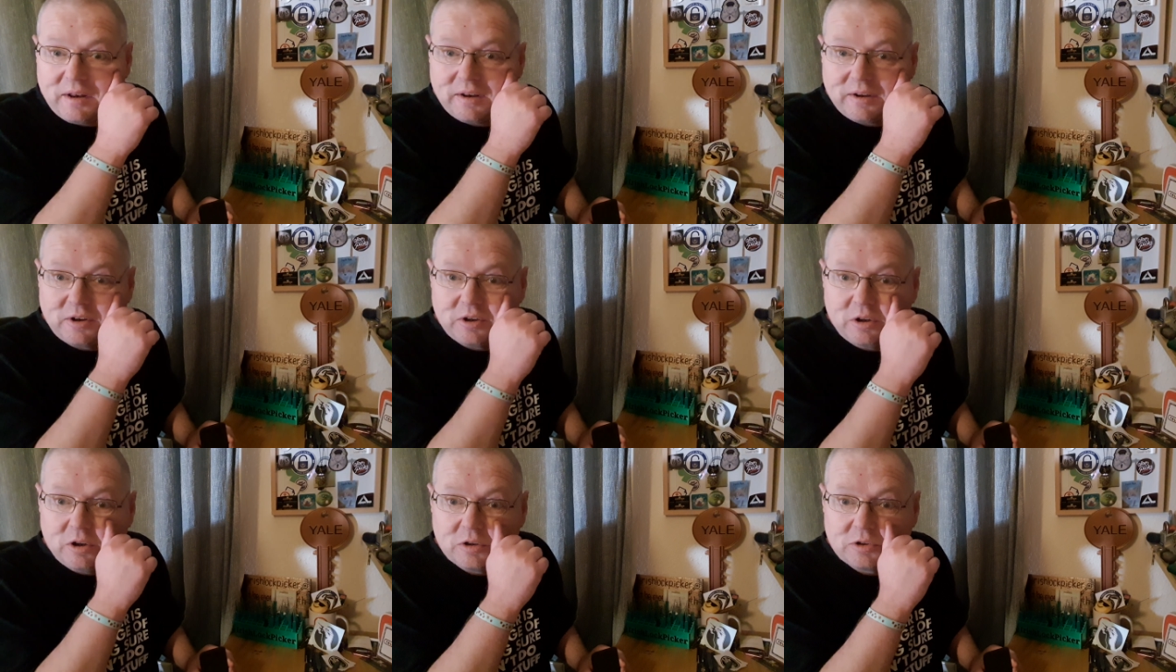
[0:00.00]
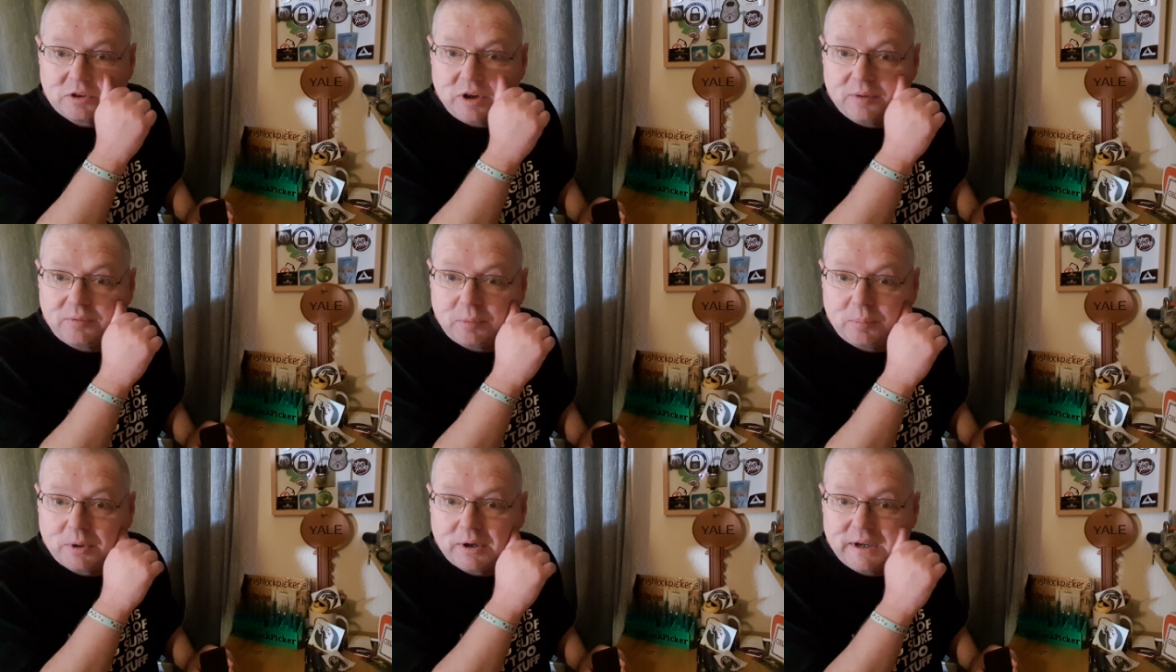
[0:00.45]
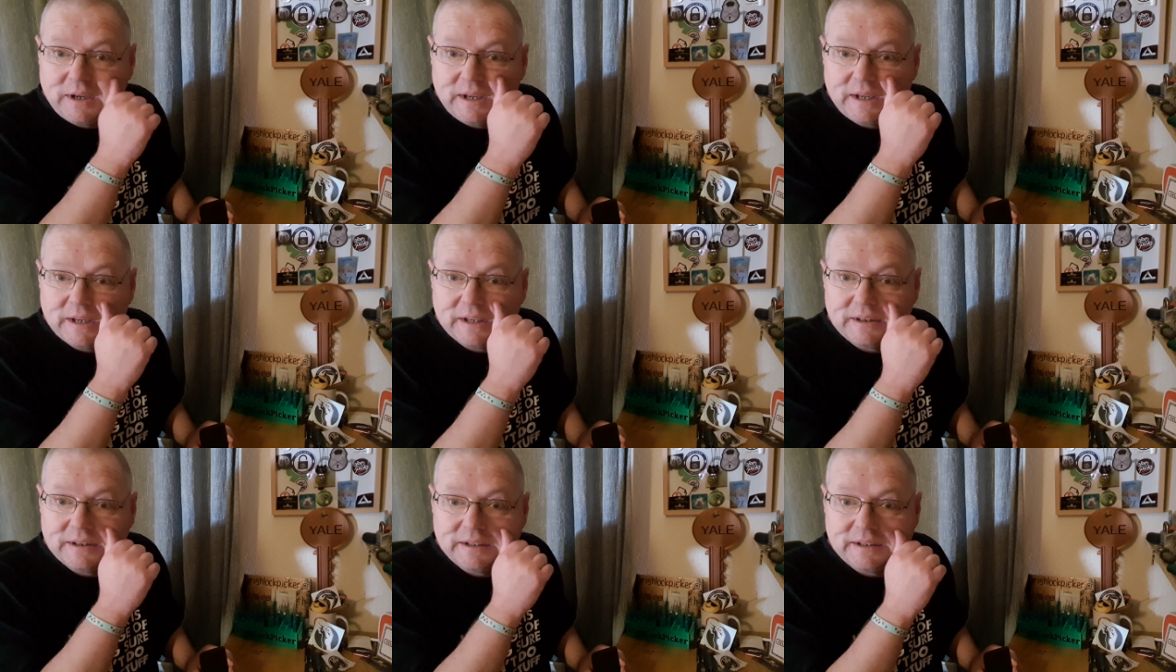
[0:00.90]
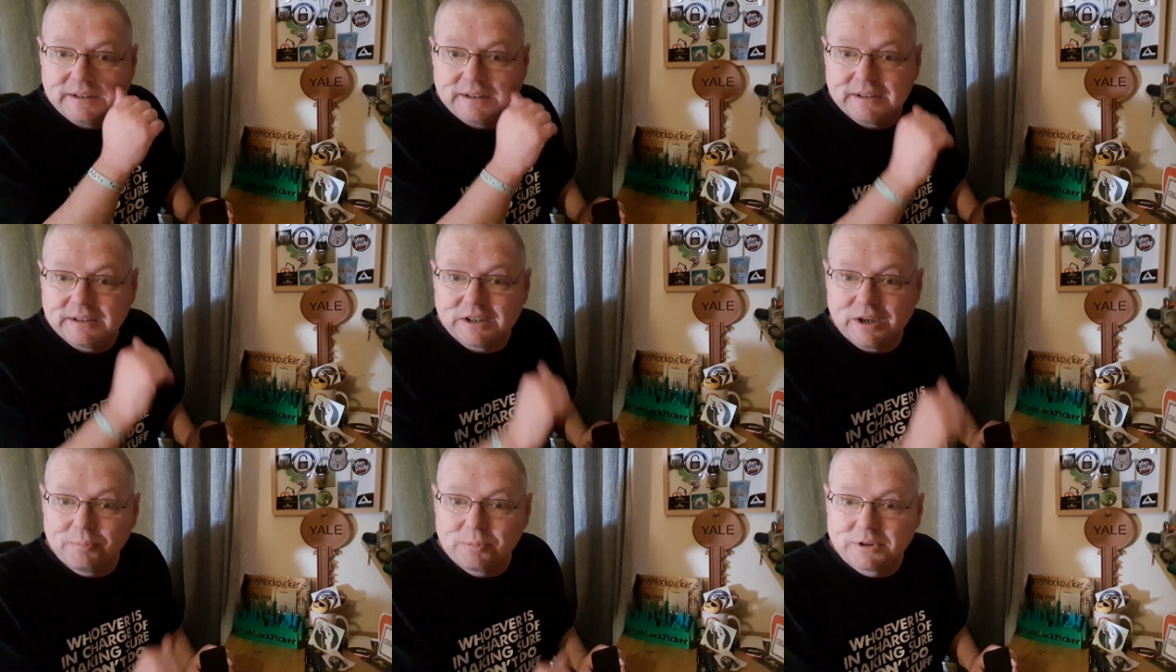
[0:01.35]
good luck to everybody in
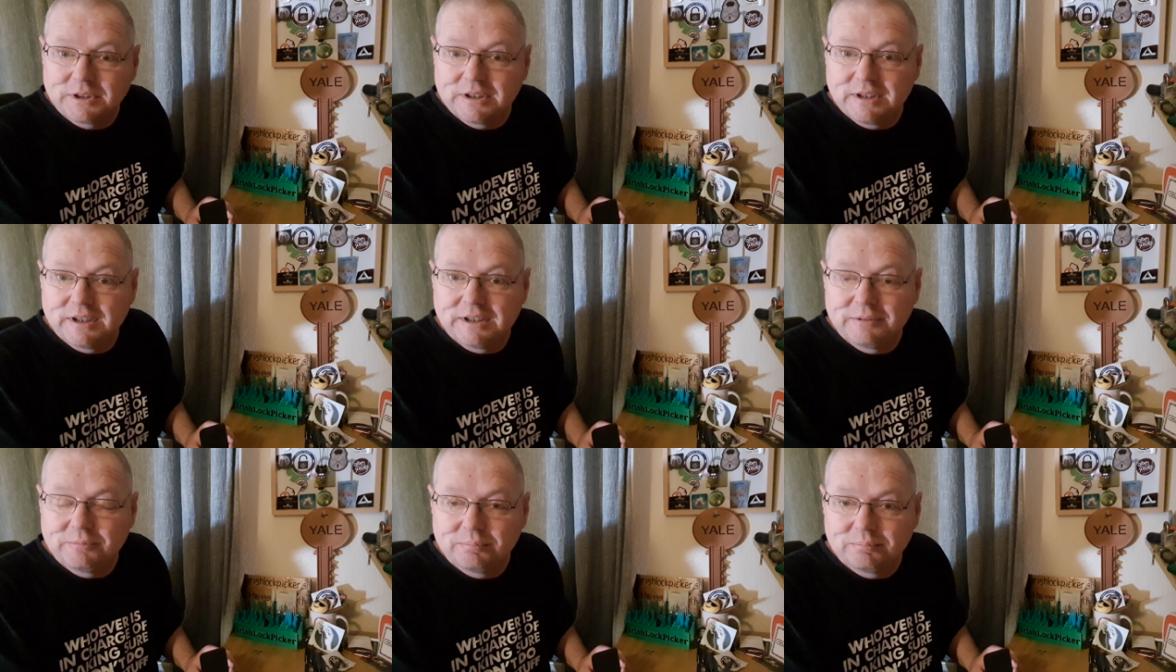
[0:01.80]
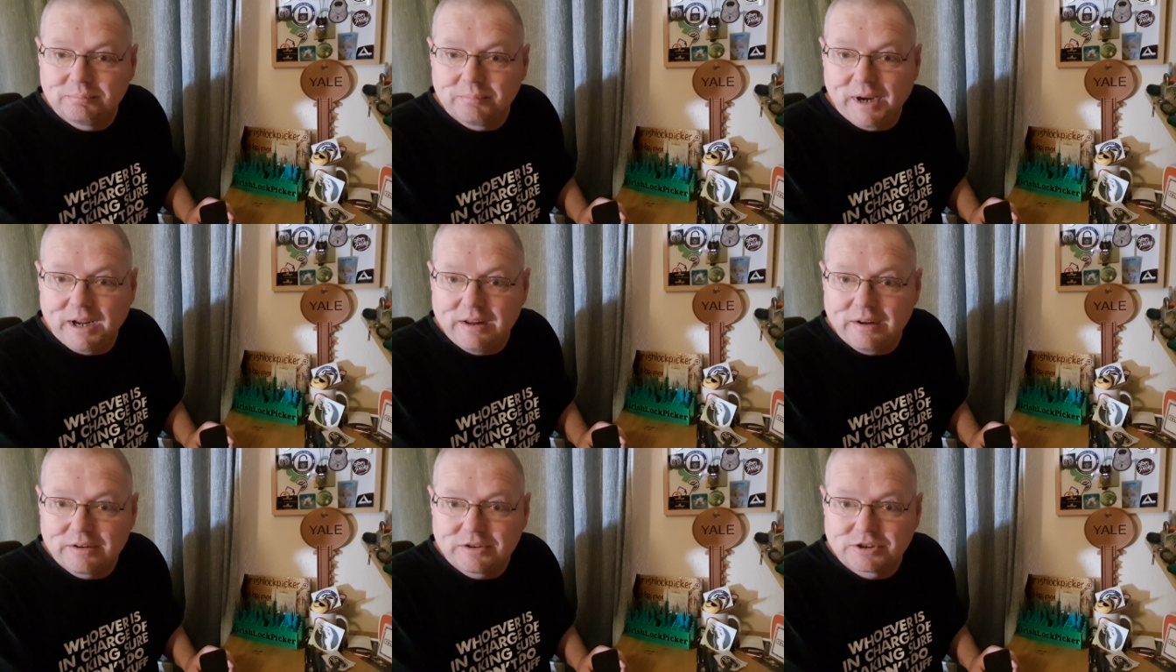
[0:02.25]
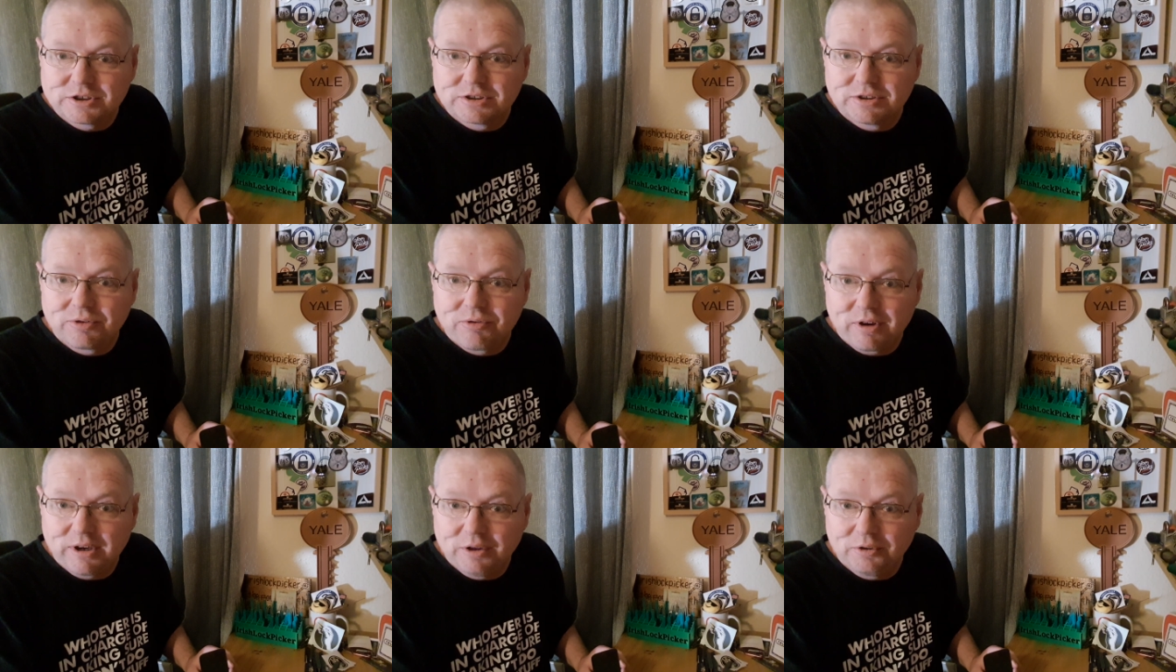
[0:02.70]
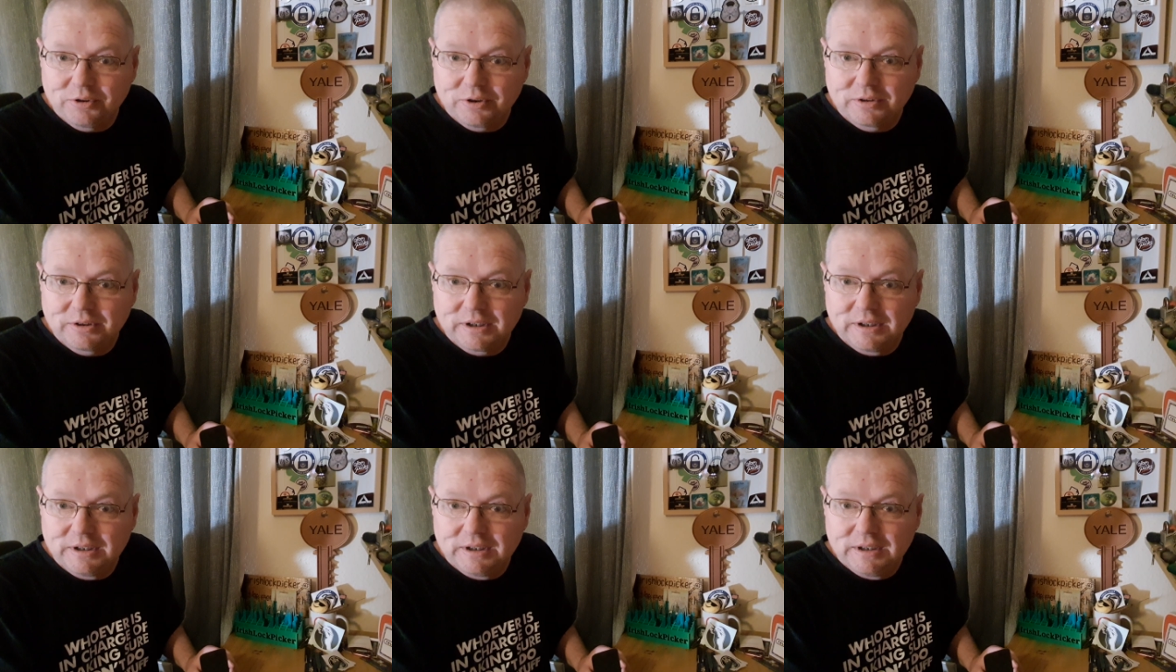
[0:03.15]
the comp in Mylok's 300